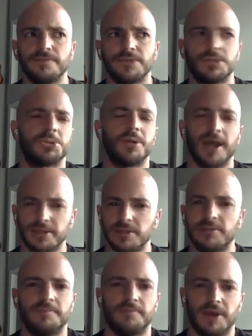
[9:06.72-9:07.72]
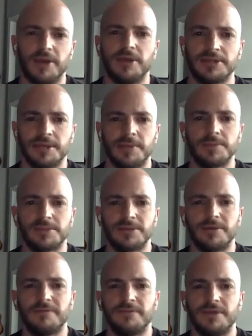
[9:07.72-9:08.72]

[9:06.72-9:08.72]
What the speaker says: distracted by that type of stuff.